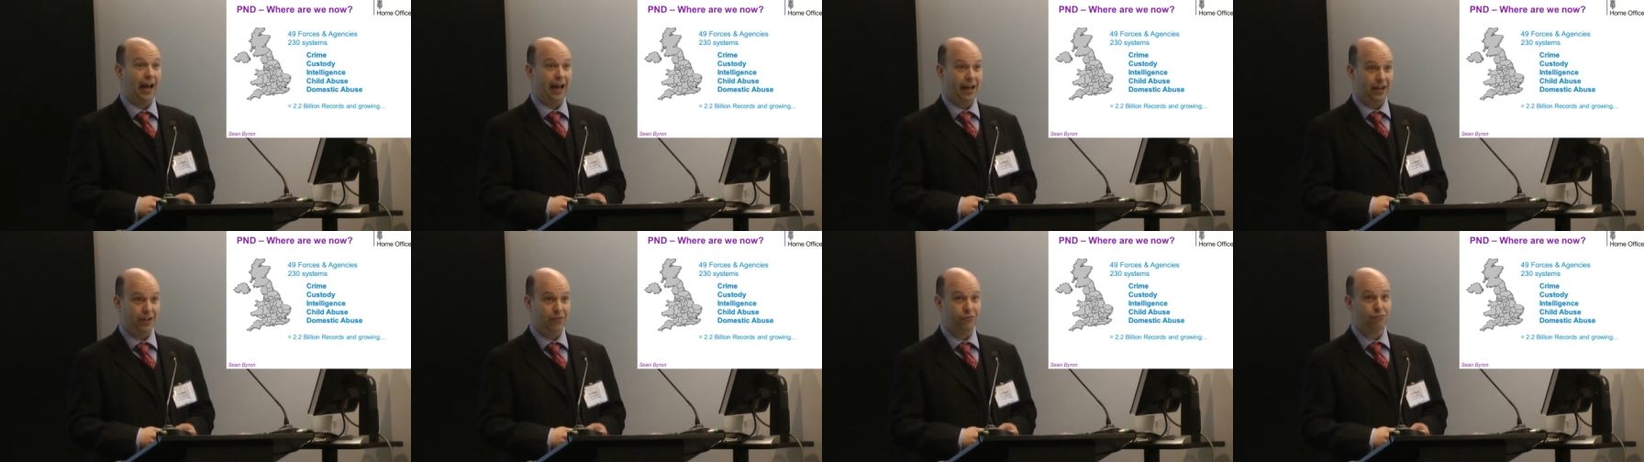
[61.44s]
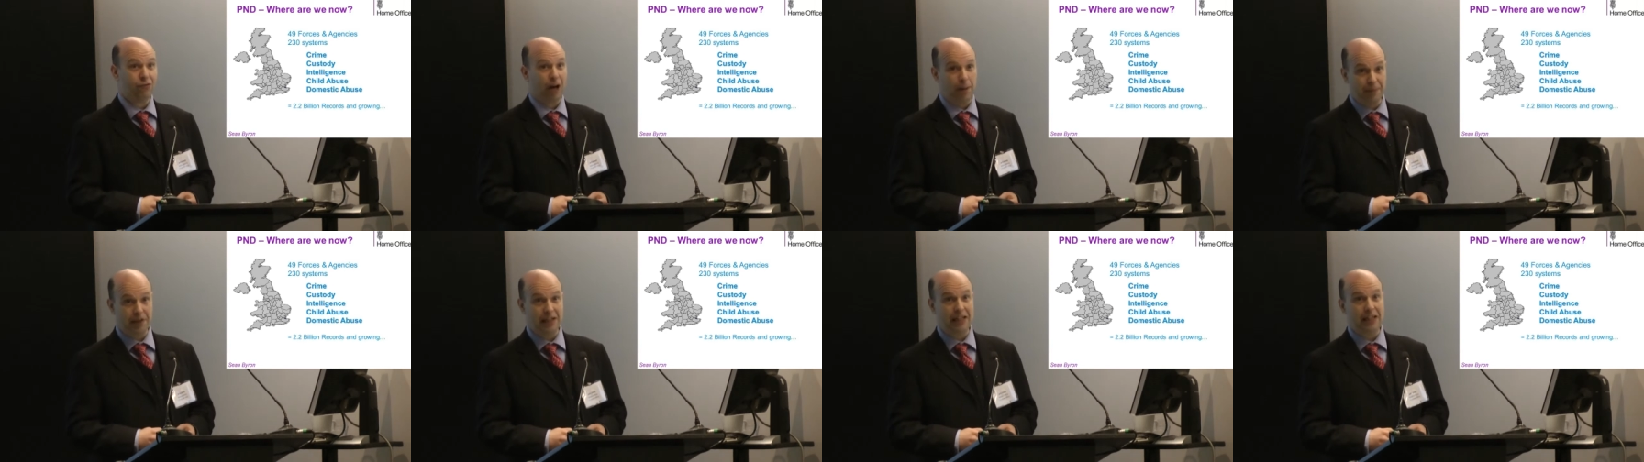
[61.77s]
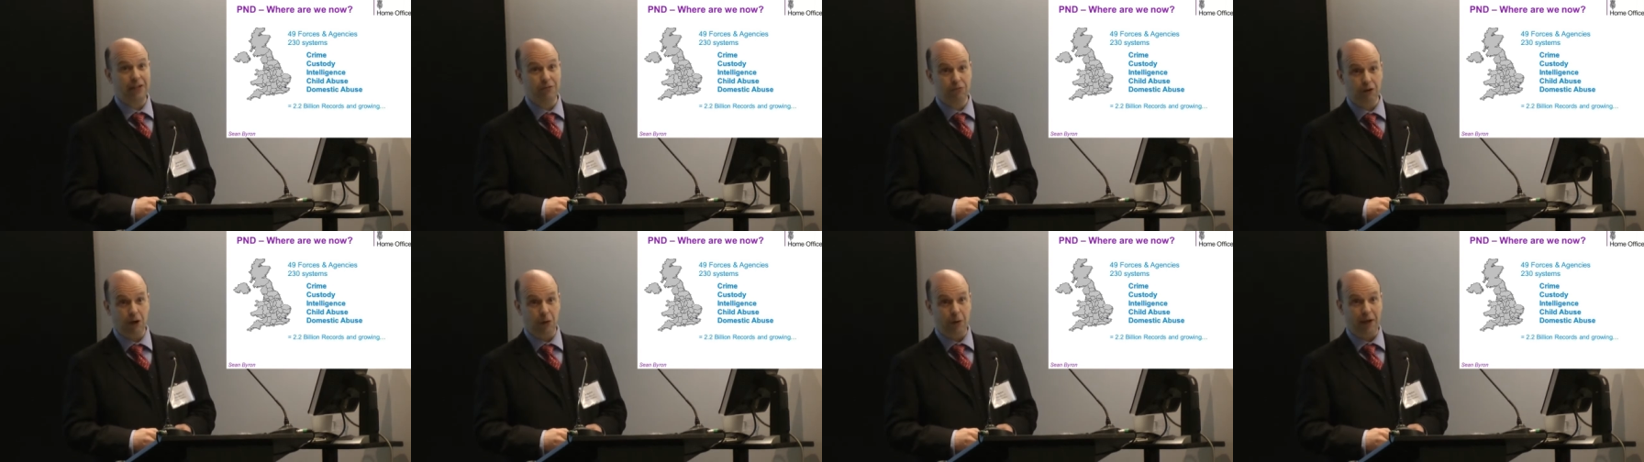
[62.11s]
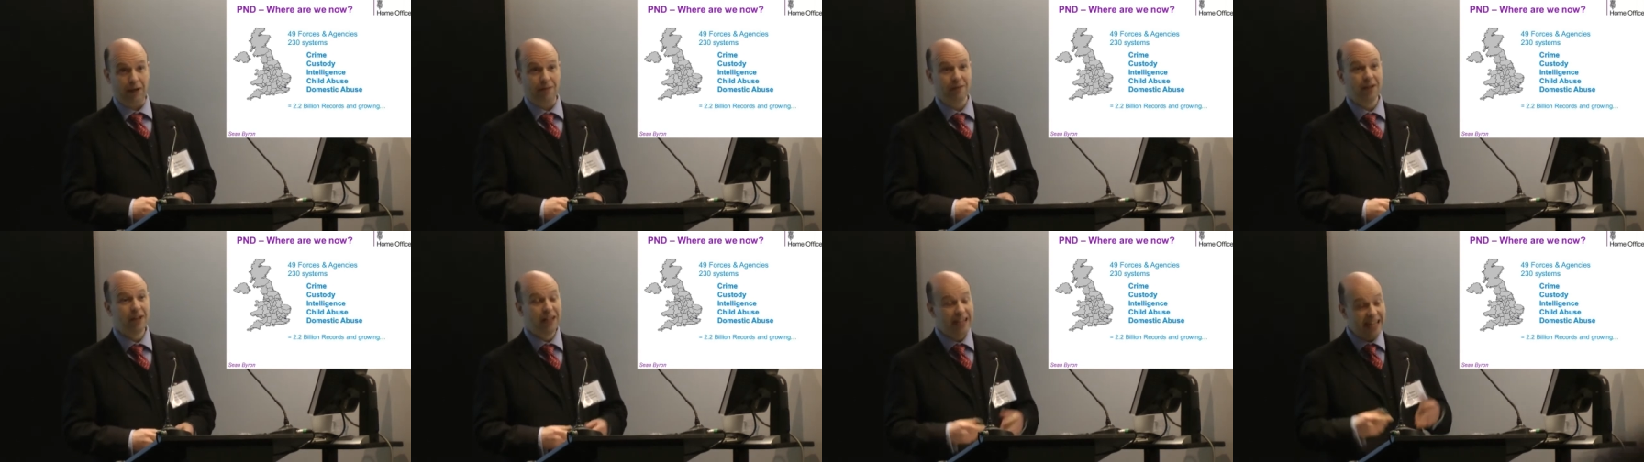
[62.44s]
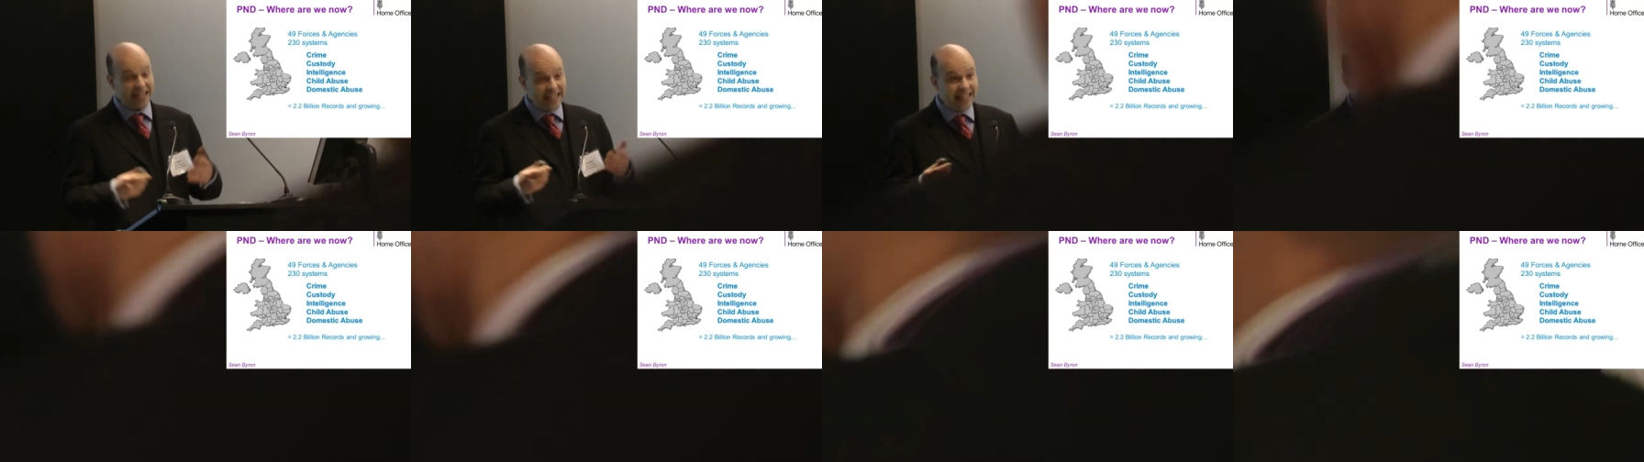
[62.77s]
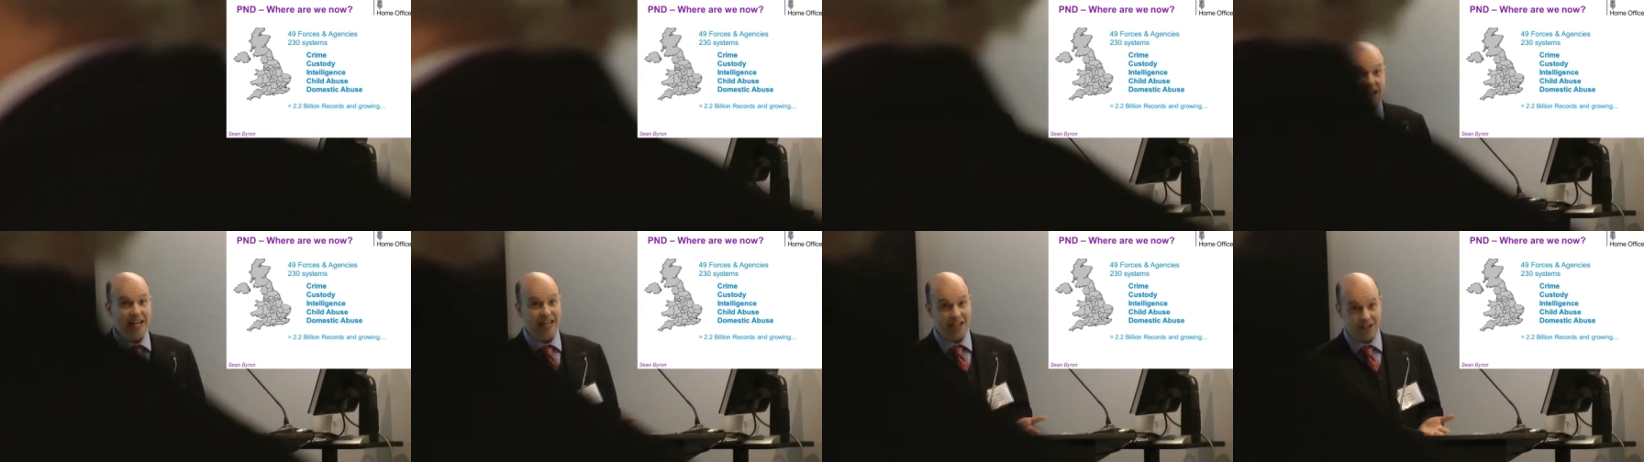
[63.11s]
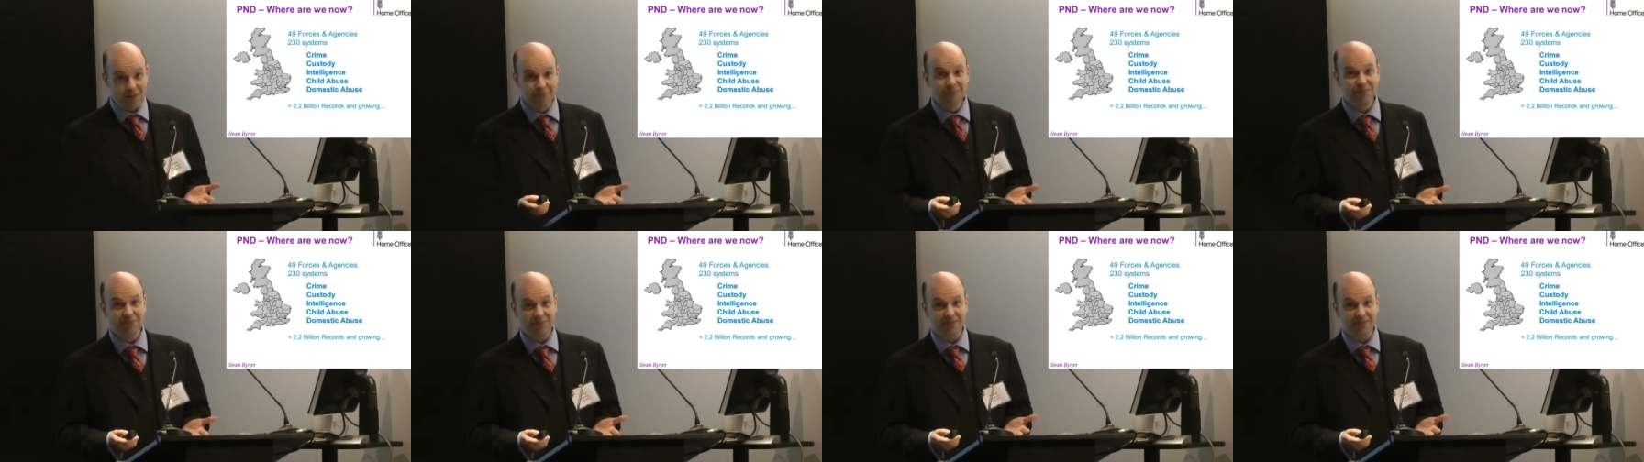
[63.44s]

and rapidly growing. It is big.